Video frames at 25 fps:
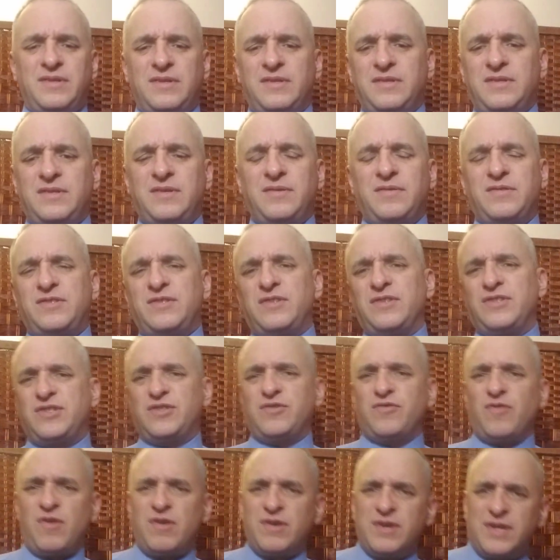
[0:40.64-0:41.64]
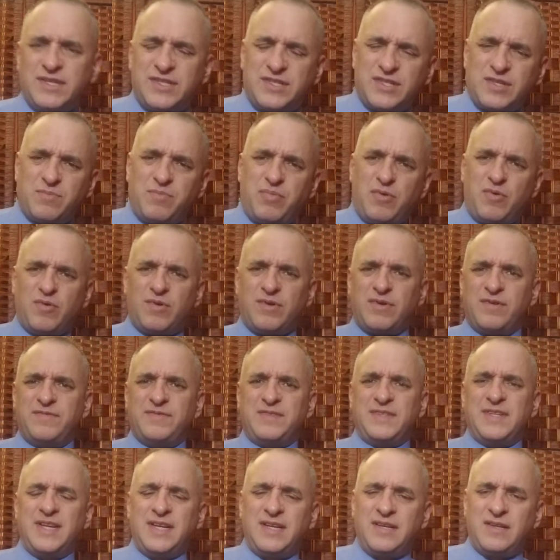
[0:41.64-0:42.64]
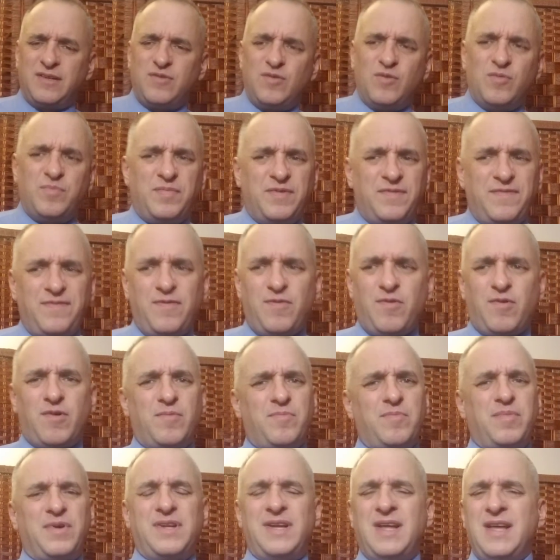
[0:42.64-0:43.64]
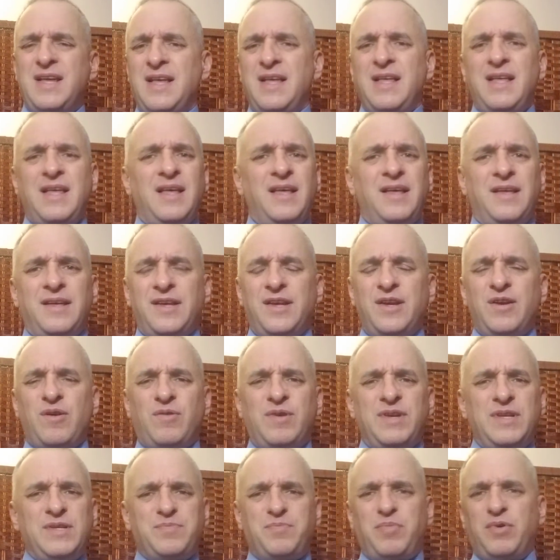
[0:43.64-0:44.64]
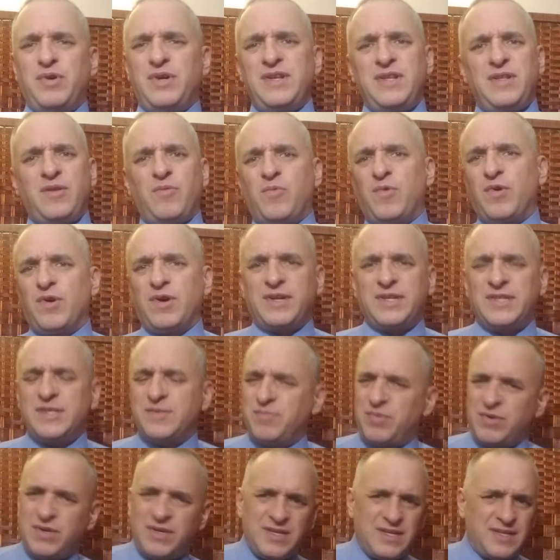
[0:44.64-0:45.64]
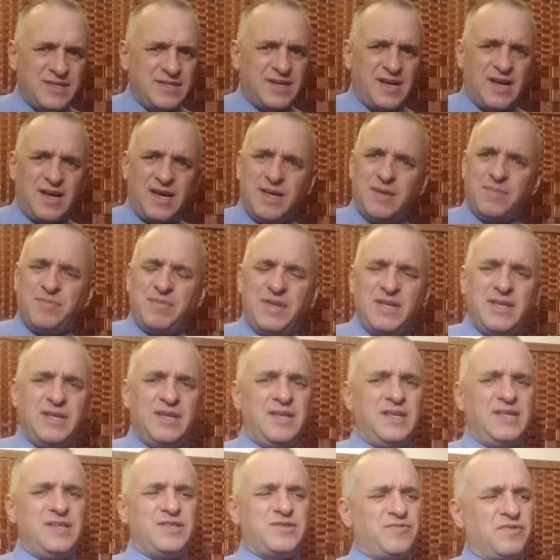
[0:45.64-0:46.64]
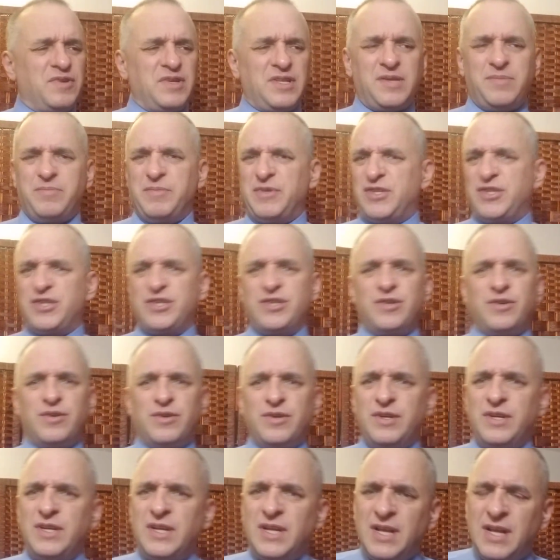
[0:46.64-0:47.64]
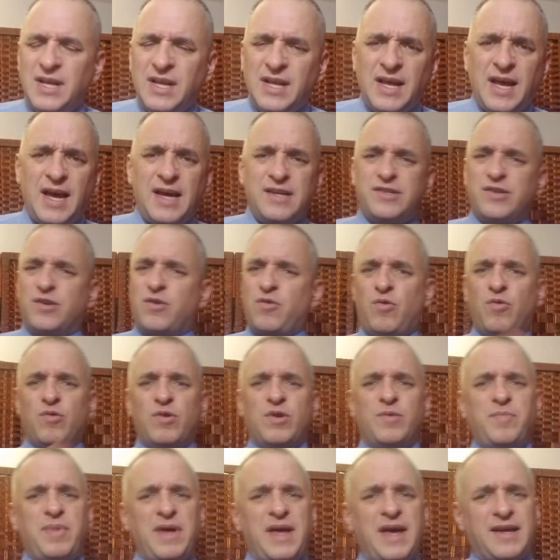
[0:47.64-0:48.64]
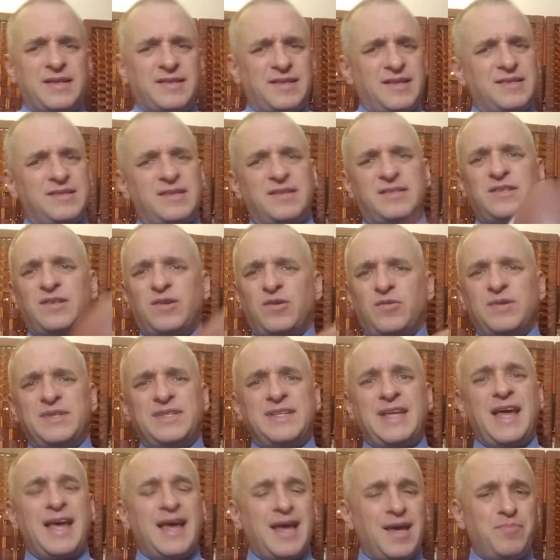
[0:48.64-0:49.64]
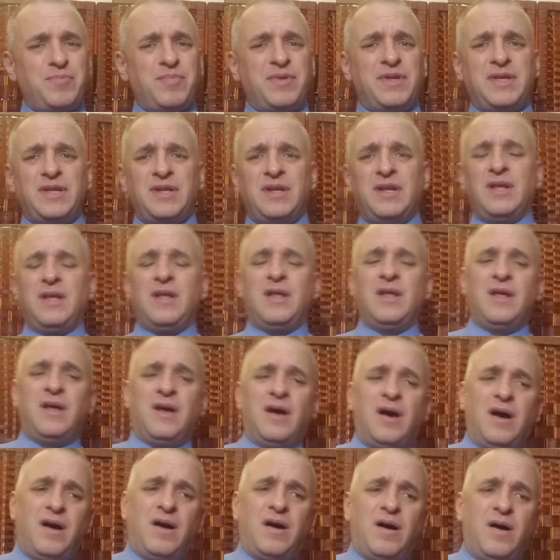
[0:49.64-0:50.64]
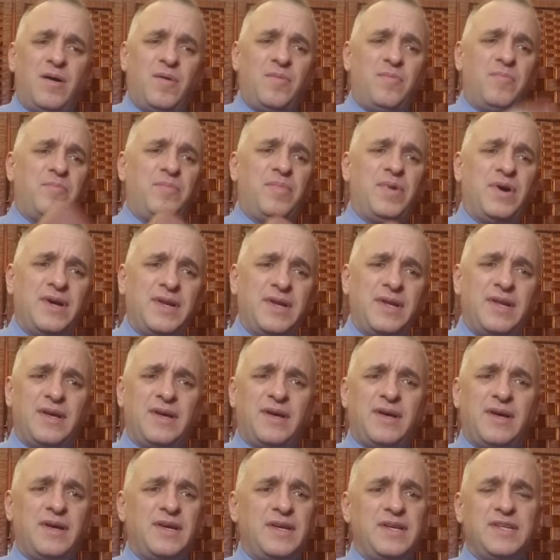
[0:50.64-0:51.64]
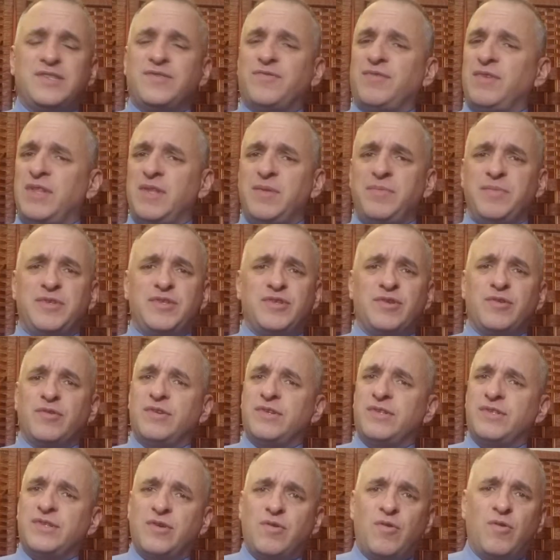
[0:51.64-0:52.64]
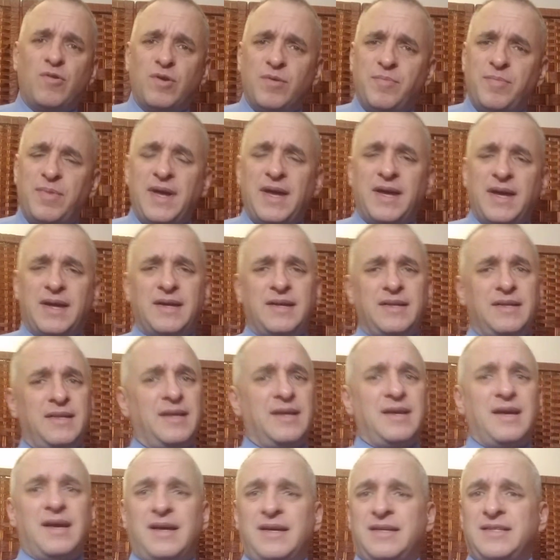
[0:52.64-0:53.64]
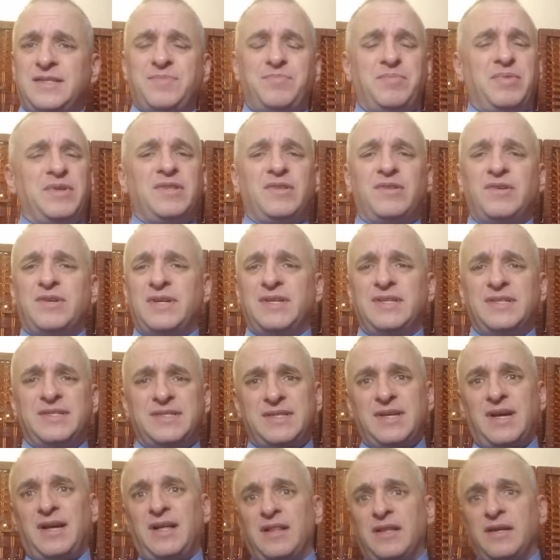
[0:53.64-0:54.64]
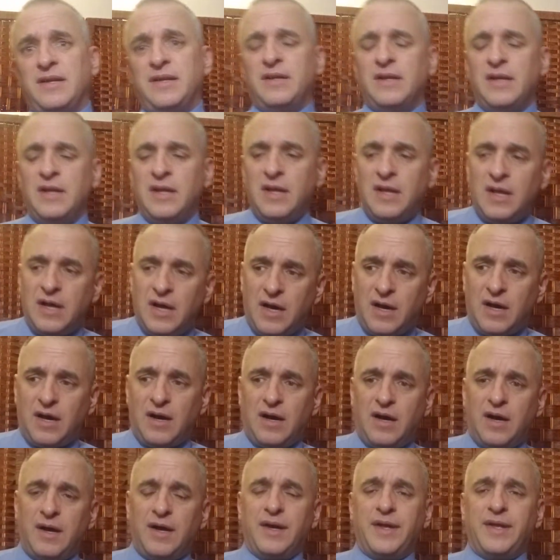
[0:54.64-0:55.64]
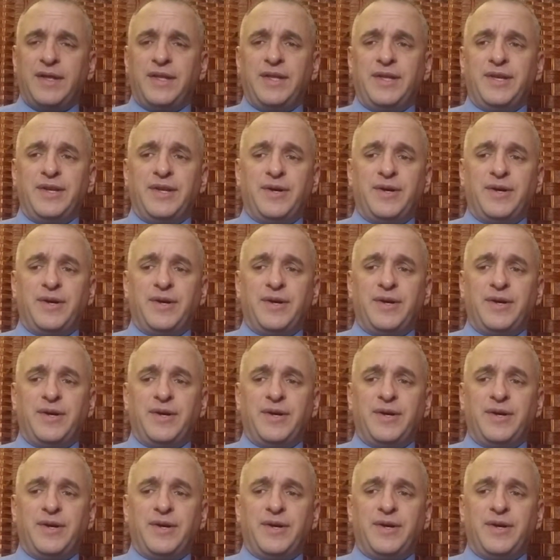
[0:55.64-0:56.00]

the strongest supporter of Tannehill before, but, he's put in the work, he's put in the time. He's really matured as a quarterback. That doesn't always happen, but he's really matured as a quarterback, and the guy's been looking solid. He